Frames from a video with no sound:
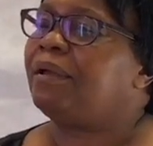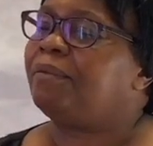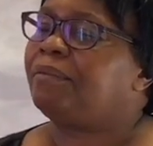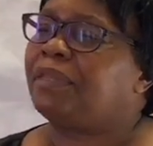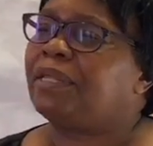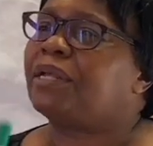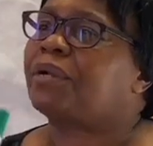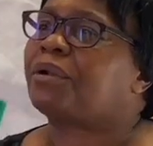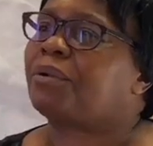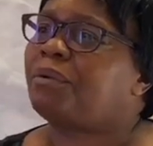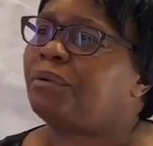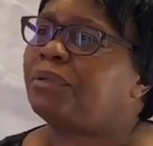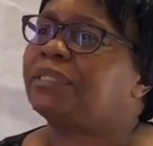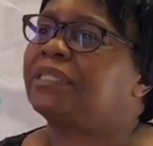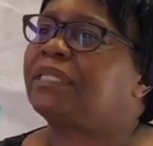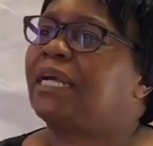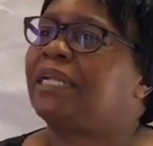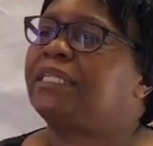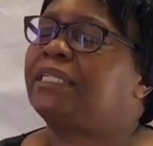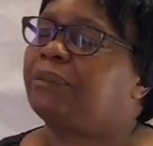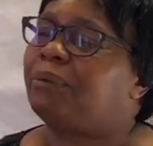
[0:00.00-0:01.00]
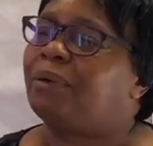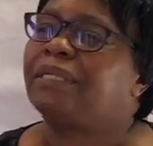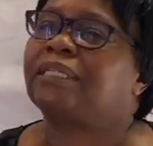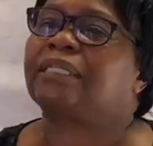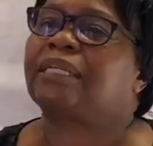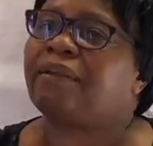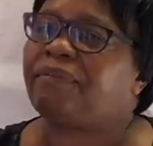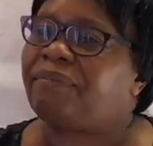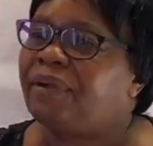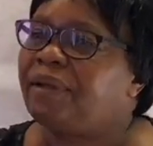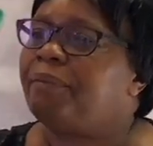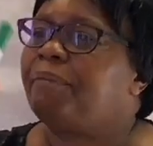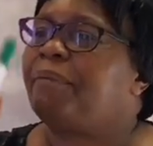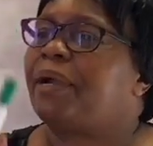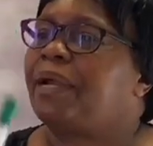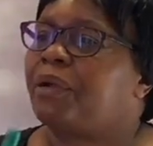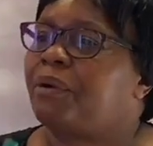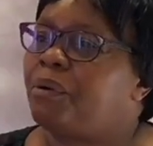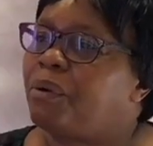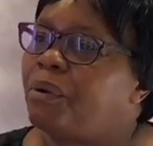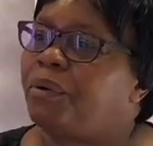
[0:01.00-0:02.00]
The rules that she was given
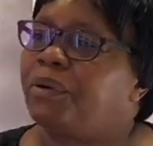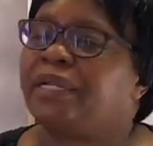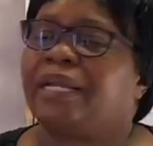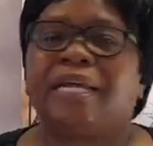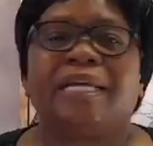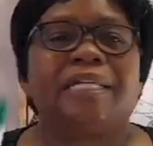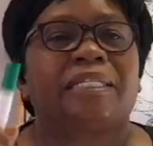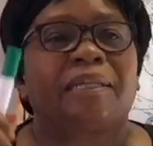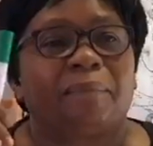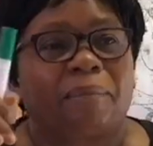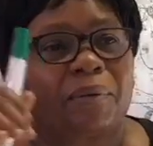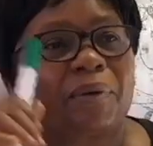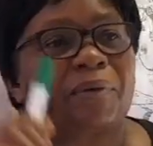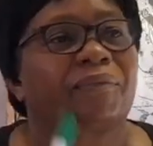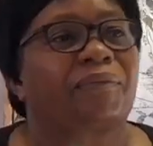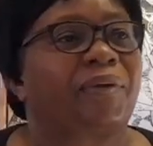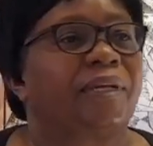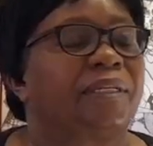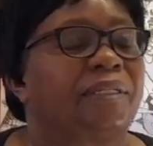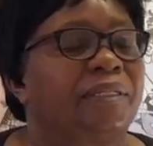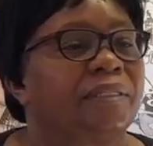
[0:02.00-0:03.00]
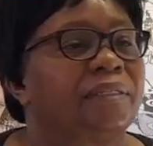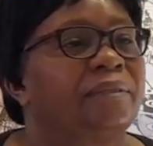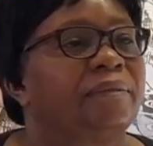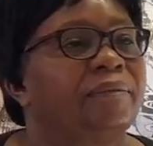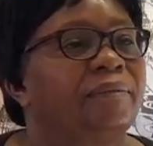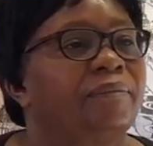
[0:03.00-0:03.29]
by God as a prophet.